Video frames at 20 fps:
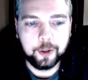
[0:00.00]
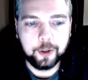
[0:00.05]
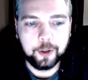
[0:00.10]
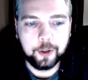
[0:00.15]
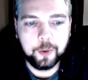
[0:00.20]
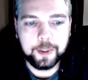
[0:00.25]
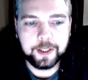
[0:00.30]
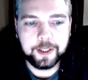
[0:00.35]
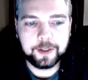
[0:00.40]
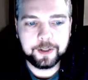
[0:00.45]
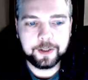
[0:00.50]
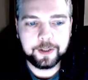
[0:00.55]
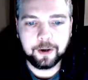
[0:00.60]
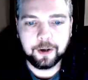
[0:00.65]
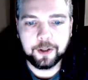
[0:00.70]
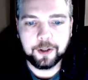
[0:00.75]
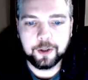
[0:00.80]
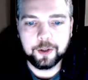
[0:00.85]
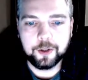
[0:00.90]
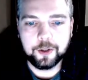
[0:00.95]

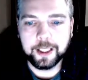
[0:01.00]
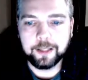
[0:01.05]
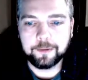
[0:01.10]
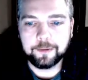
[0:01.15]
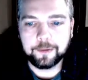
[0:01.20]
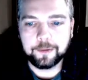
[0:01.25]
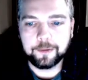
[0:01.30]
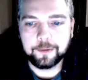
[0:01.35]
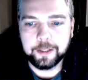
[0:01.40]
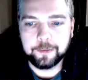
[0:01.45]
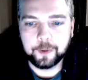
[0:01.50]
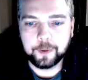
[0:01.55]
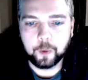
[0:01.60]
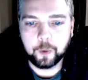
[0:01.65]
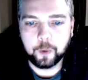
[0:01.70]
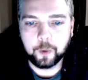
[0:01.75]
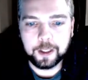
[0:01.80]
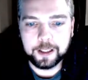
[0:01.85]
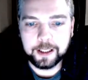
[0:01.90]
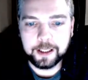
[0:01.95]
WhoisGuard, you get it free for
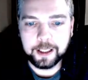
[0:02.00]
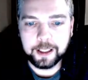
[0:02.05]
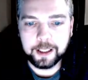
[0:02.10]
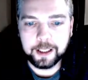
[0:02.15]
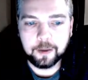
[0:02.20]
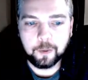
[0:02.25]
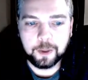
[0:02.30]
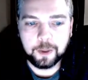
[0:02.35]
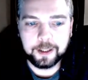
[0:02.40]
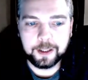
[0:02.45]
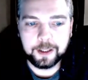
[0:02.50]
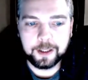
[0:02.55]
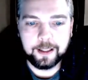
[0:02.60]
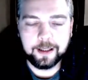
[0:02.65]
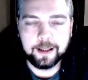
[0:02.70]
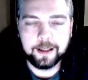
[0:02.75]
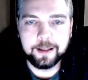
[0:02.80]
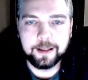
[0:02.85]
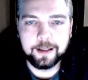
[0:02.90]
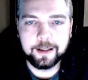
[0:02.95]
1 year, and what that
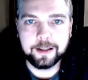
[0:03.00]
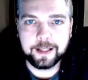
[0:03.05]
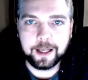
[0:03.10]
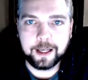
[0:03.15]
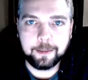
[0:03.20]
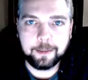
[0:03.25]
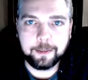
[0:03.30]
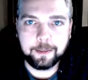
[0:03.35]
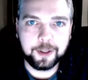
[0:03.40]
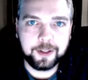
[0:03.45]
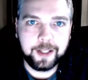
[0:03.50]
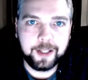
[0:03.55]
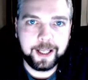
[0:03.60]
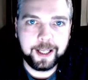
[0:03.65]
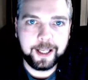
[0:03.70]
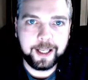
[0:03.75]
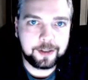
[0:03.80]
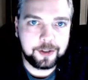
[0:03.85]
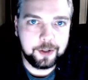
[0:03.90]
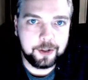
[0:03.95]
does is that
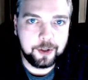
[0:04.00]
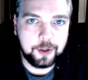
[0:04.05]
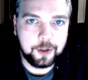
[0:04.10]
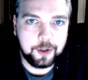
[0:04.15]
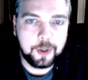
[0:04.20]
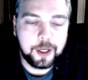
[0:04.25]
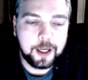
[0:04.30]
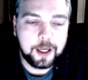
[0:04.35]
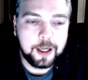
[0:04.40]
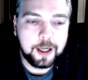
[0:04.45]
protects you